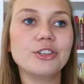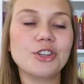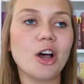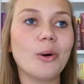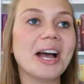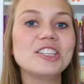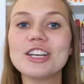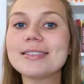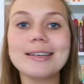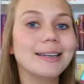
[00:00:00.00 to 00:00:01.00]
So I
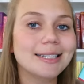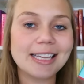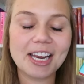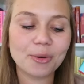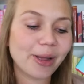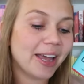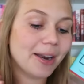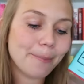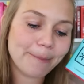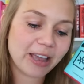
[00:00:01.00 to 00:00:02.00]
just need to get it
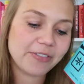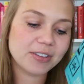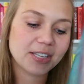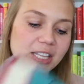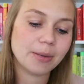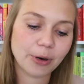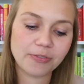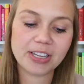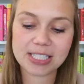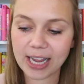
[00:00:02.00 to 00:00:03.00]
read. May feels like the
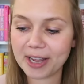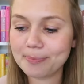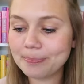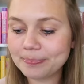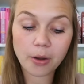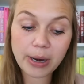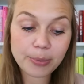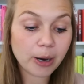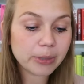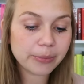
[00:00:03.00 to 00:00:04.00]
perfect time. All
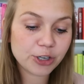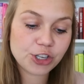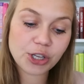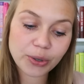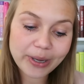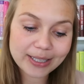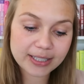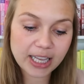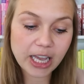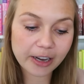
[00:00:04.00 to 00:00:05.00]
right, prompt number two
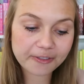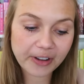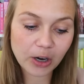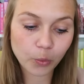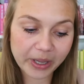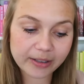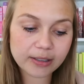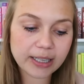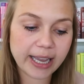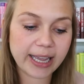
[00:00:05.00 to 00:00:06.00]
is The Unfair
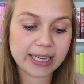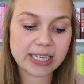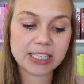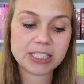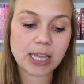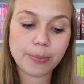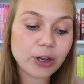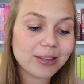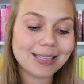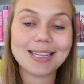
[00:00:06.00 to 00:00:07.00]
Wheel and it's a
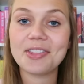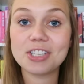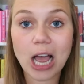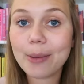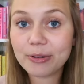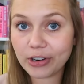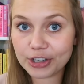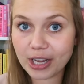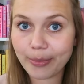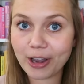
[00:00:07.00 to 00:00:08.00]
book that's at the top of your
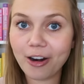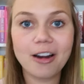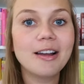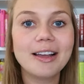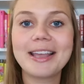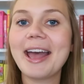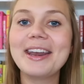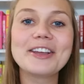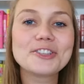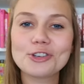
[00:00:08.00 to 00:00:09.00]
TBR.
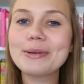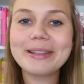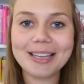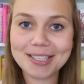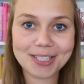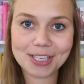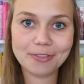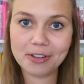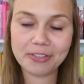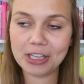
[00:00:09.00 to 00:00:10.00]
Again, extremely easy to
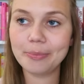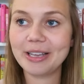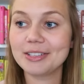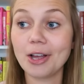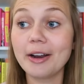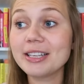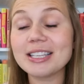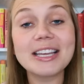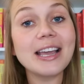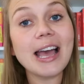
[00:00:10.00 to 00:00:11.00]
fulfill because
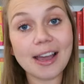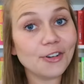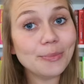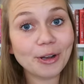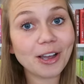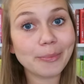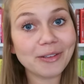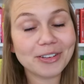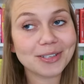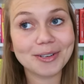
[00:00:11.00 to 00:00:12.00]
honestly, every book on
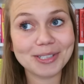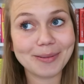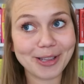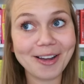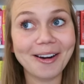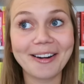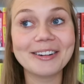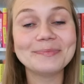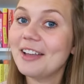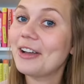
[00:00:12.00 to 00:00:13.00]
my physical
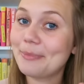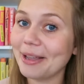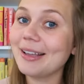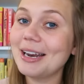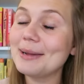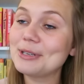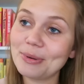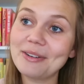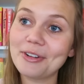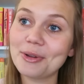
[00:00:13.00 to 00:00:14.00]
TBR, if I pick it up to
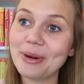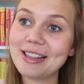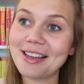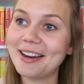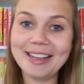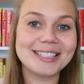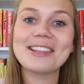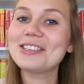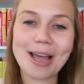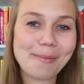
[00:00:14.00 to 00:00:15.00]
read for the readathon, it's
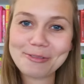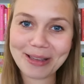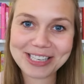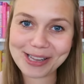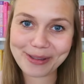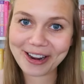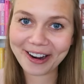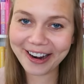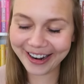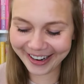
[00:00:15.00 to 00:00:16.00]
at the top of my
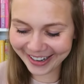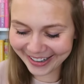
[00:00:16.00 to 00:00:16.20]
TBR.